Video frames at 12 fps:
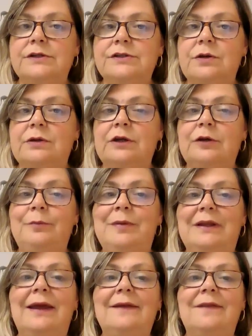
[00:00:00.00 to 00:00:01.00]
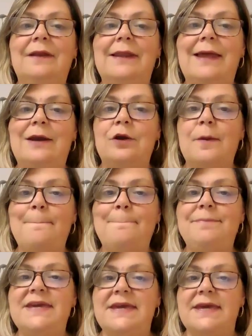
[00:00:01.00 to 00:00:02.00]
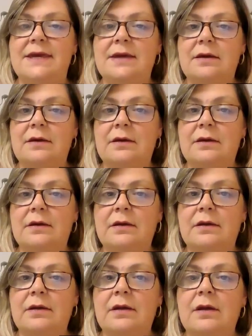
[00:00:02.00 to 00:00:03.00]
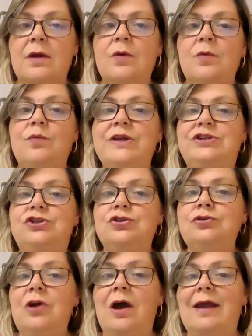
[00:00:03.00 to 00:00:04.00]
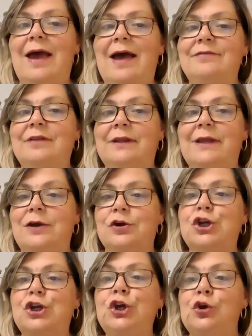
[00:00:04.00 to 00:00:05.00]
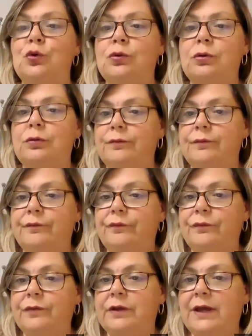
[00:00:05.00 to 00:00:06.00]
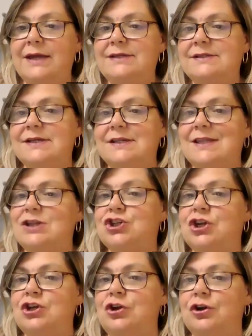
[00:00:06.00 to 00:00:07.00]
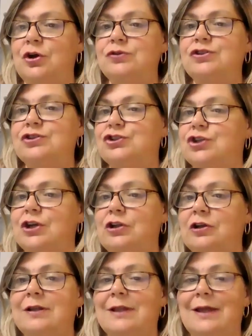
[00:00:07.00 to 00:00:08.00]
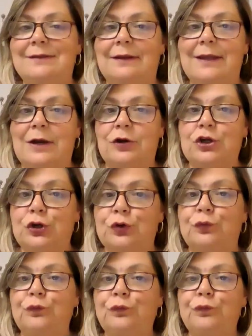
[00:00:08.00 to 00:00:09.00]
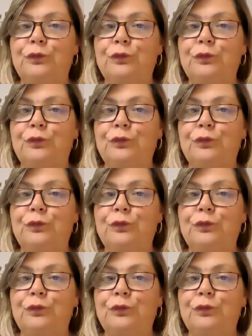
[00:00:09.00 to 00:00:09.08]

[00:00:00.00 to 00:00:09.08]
So a little bit like the letter P. We do not have the letter Q. Okay, your notes shouldn't look like the letter Q.